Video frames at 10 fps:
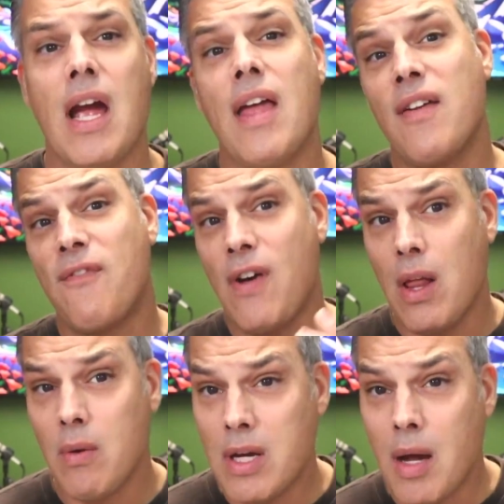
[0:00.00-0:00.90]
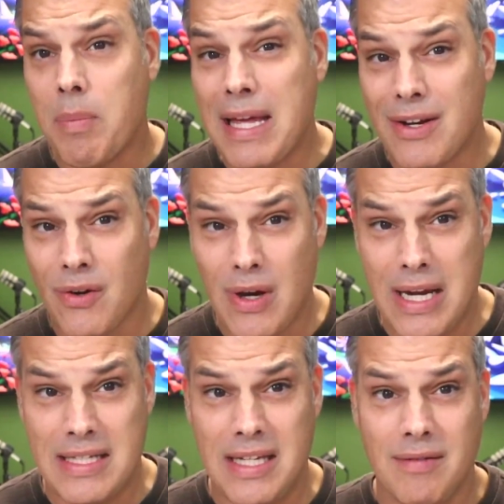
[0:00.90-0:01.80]
and then following up like
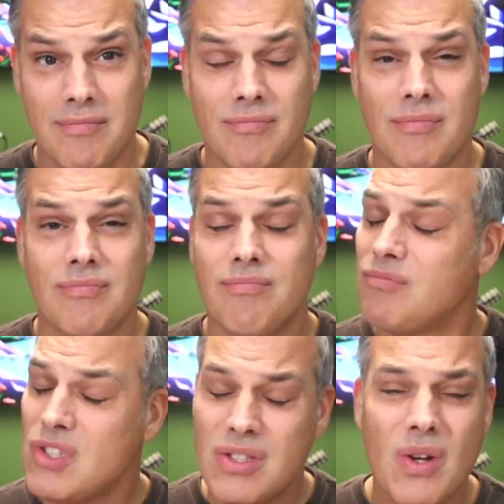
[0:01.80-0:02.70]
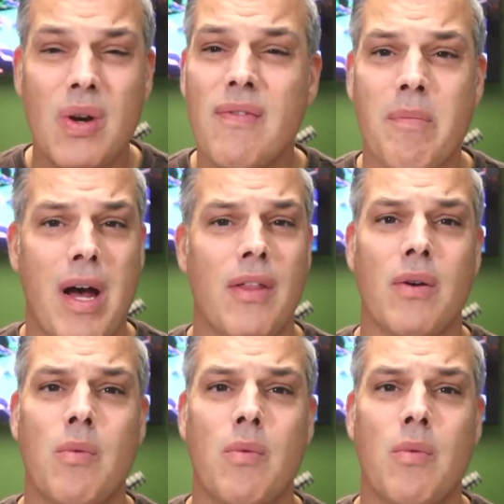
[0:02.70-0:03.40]
crazy, just don't even bother.